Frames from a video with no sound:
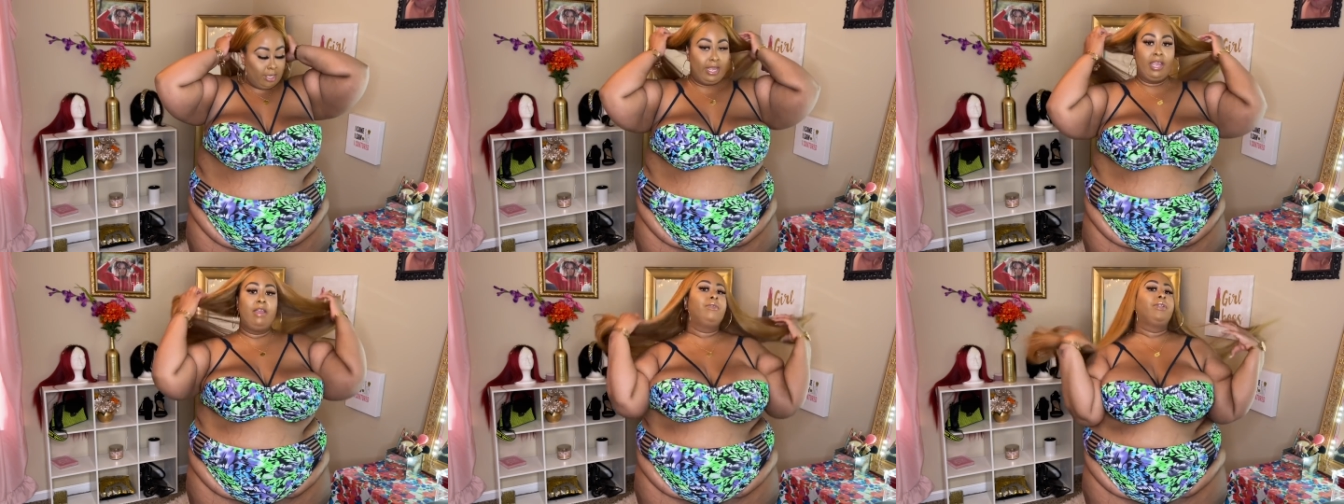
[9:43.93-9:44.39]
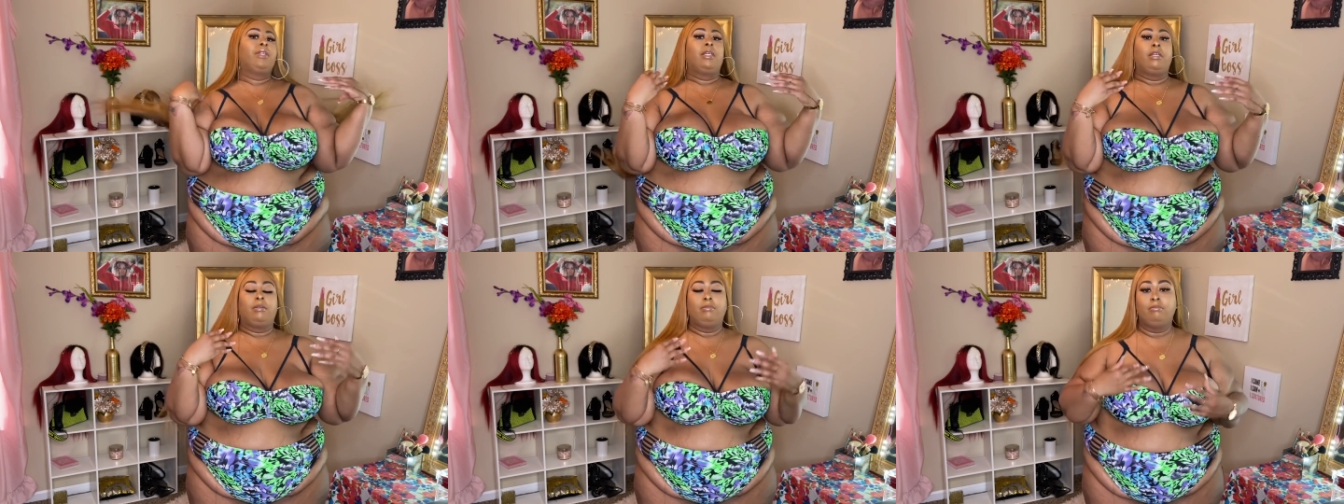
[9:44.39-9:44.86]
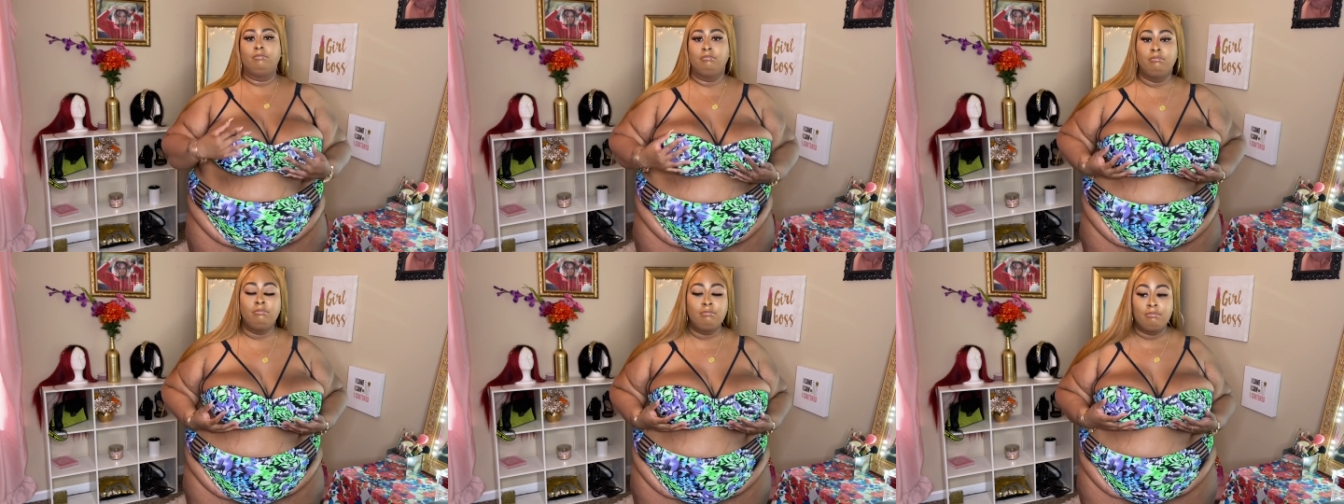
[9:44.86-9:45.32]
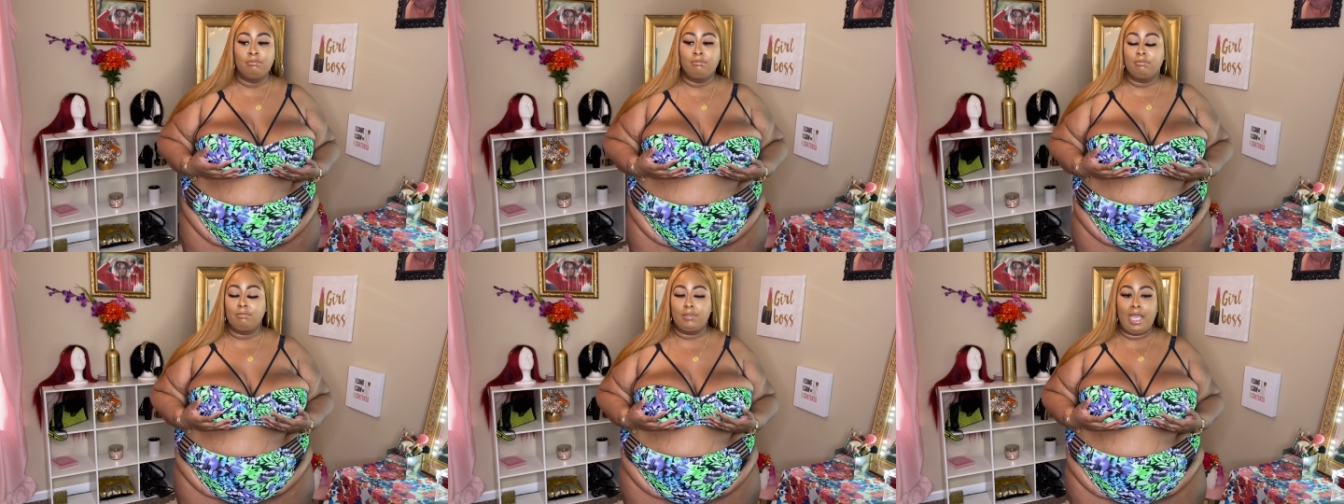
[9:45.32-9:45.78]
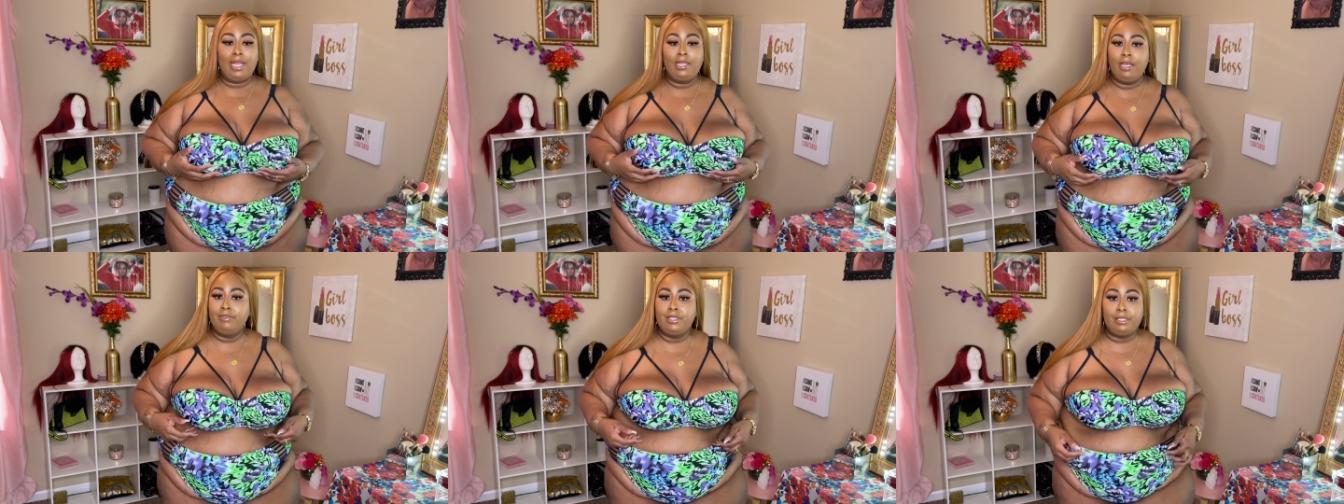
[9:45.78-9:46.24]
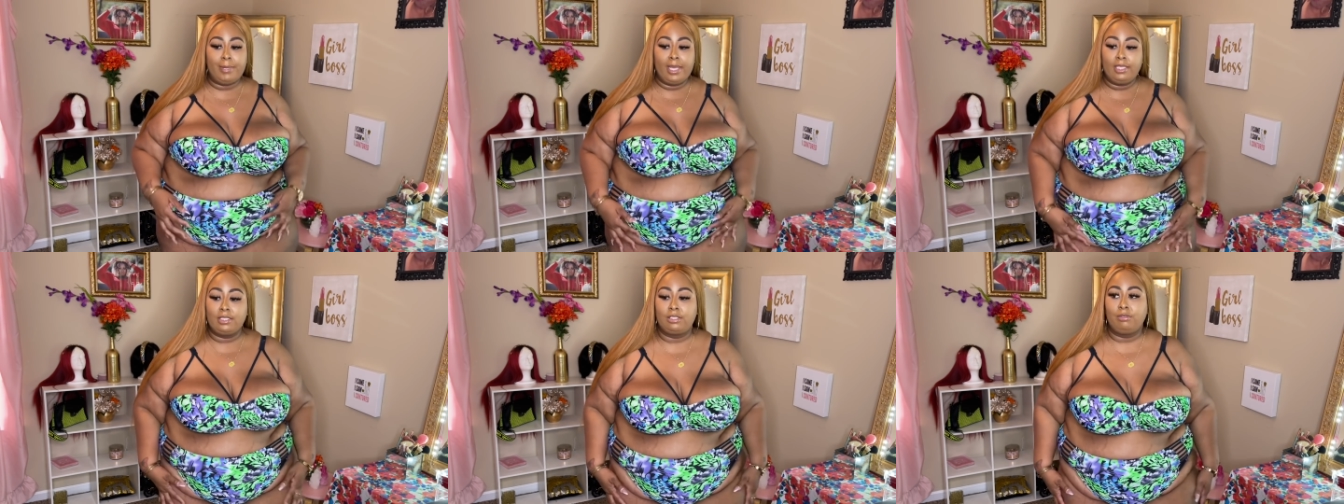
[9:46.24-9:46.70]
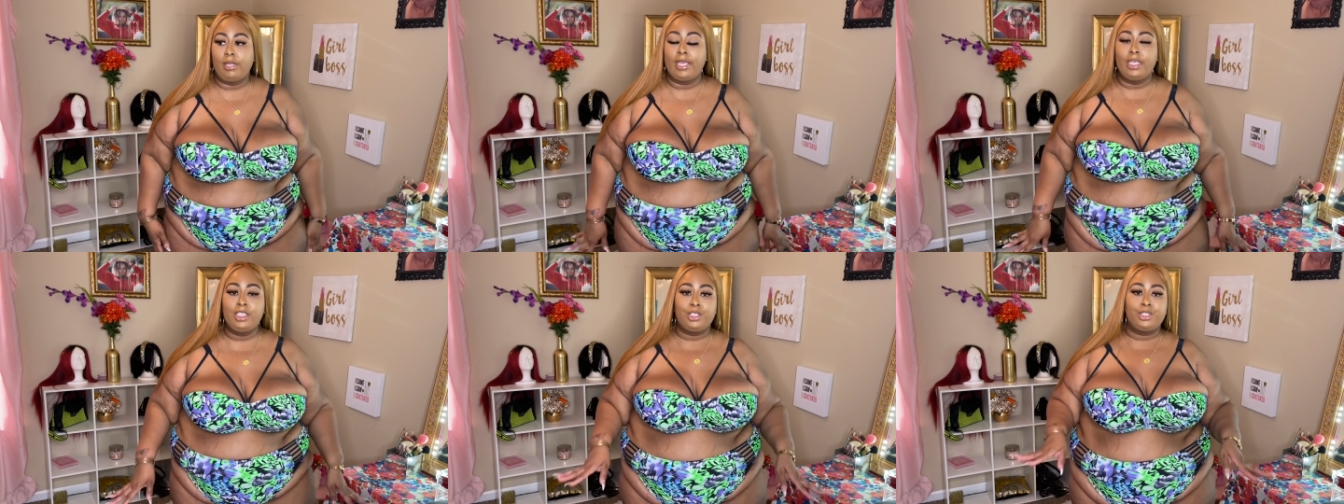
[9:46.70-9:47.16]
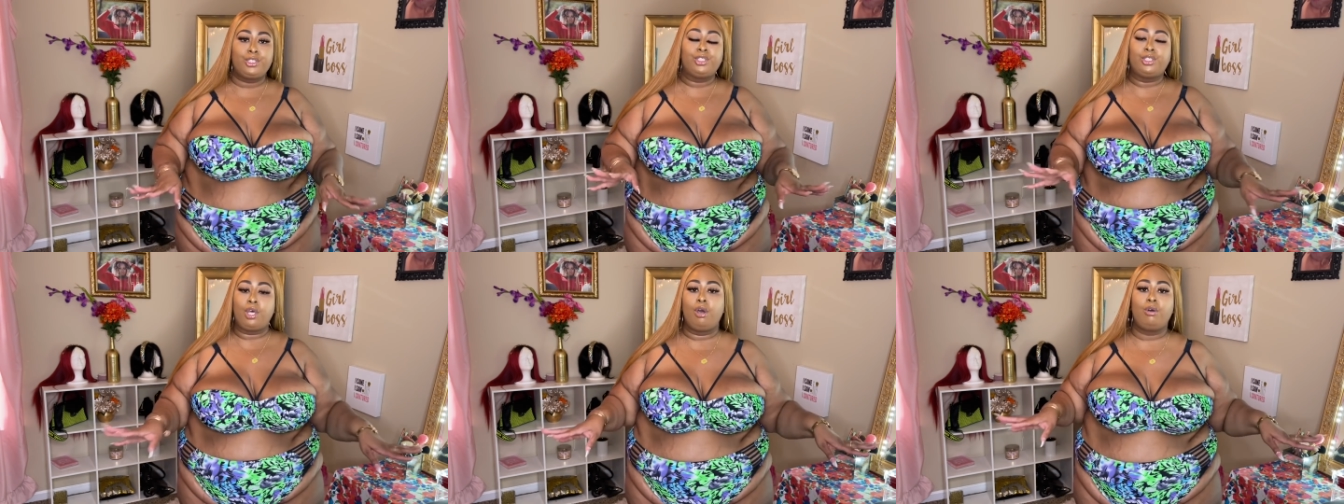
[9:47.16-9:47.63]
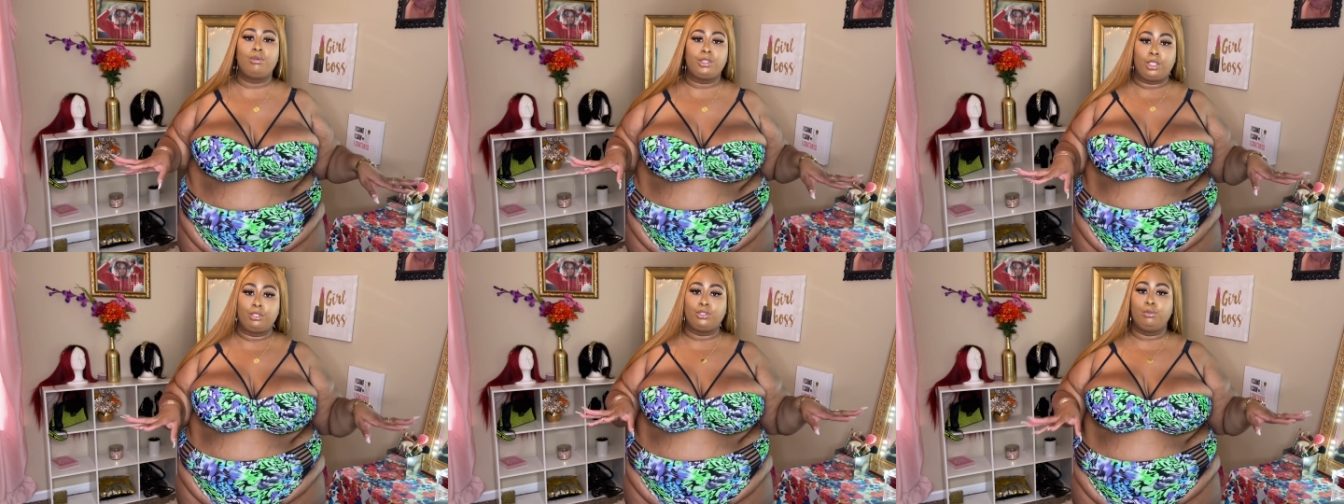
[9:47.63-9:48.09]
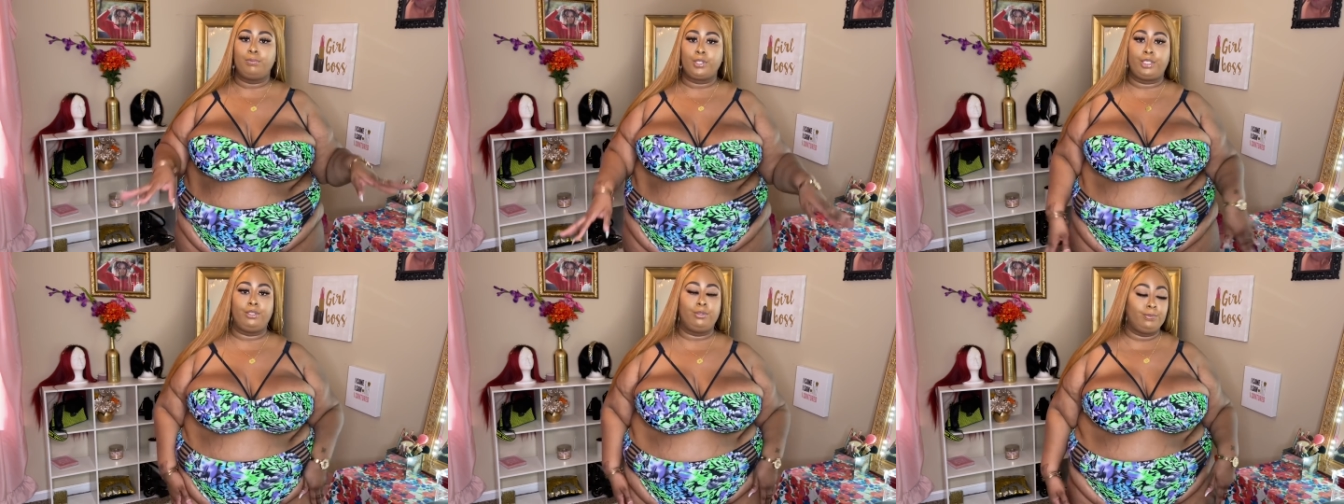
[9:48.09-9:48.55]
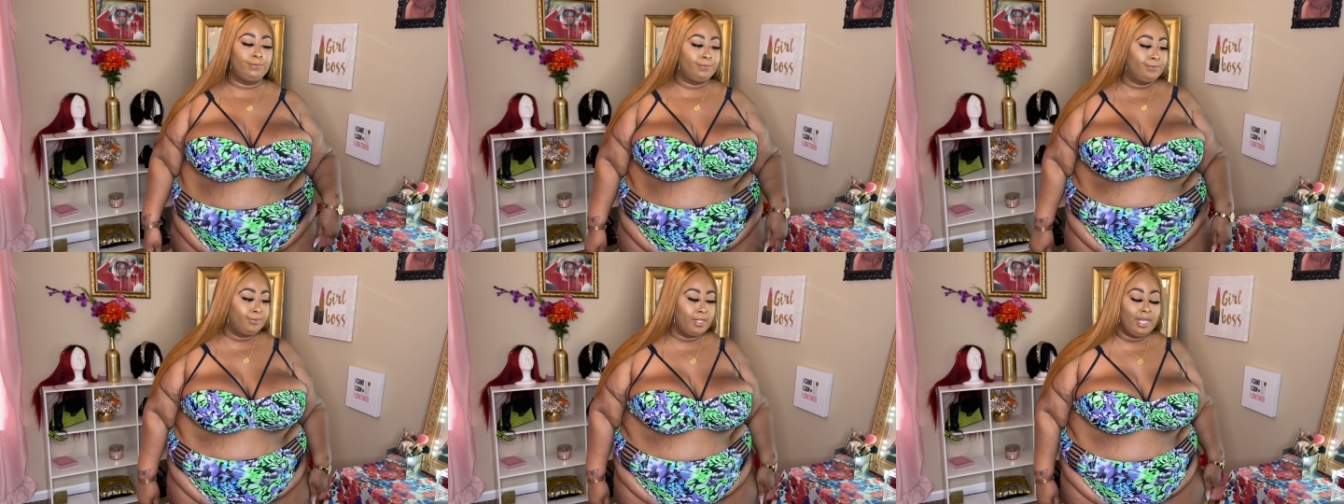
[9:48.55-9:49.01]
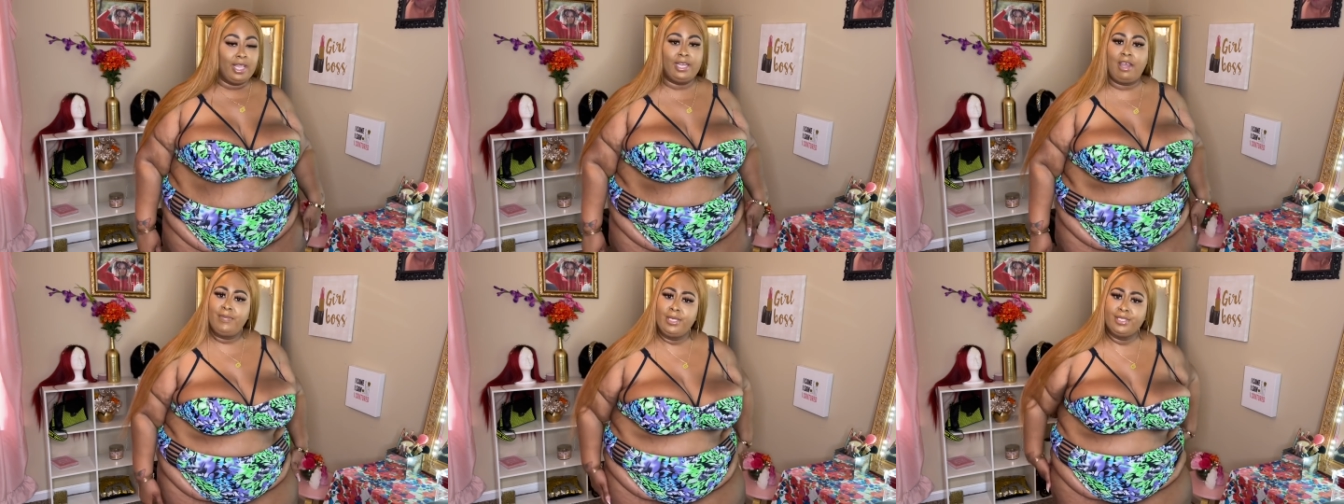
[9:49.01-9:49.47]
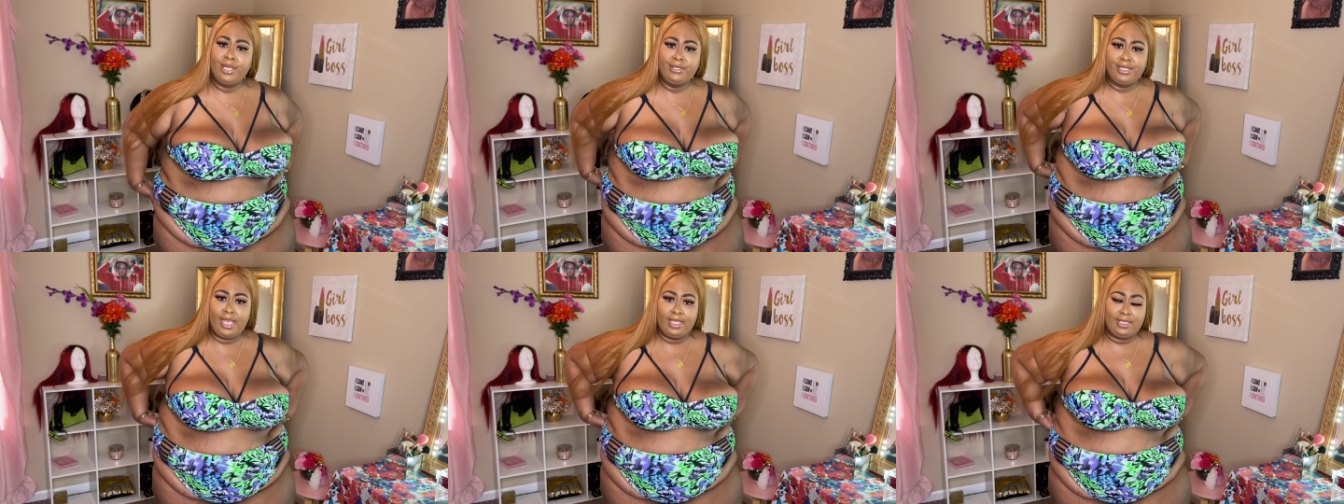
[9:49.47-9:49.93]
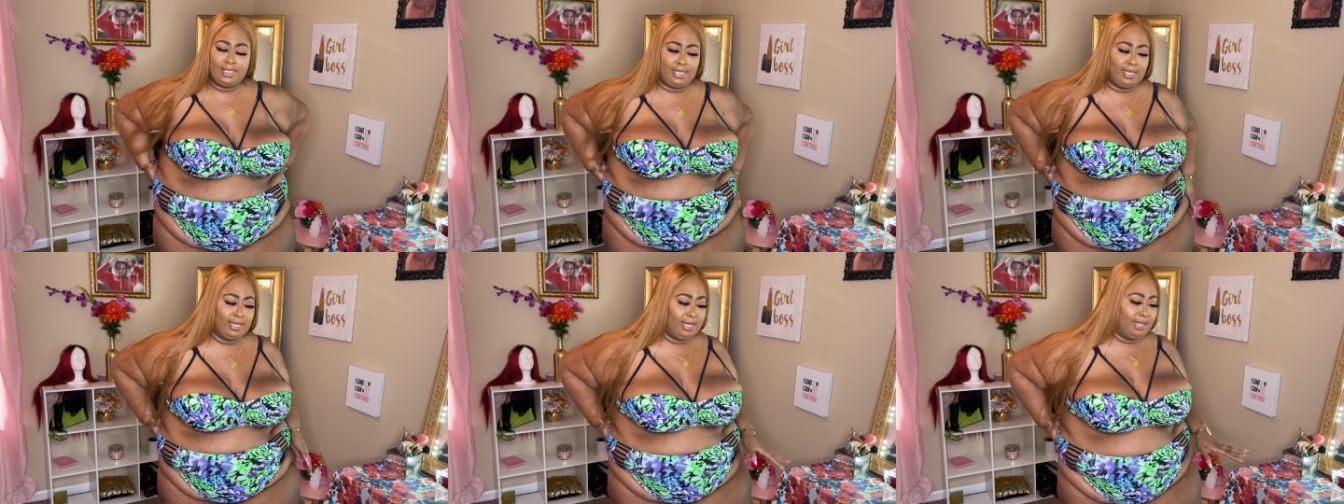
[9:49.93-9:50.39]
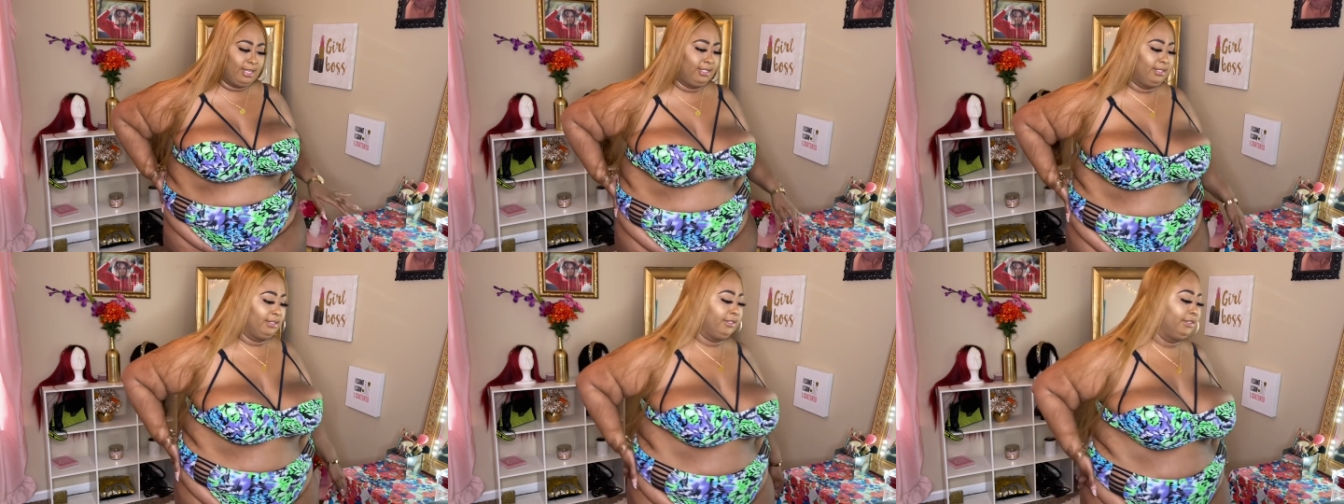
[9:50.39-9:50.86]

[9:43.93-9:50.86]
Everything. I love this bathing suit. Like, it's so, so super cute. And I feel so sexy in it